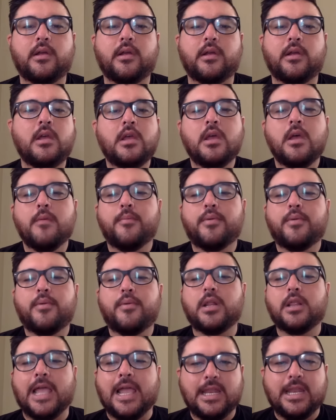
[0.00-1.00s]
were to
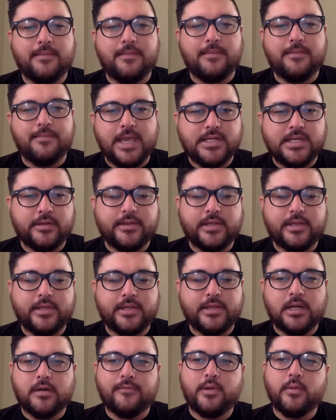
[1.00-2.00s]
put a landing page out
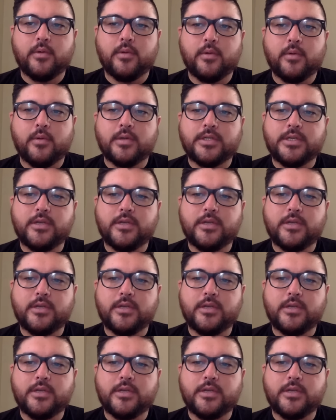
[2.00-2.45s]
there, if we were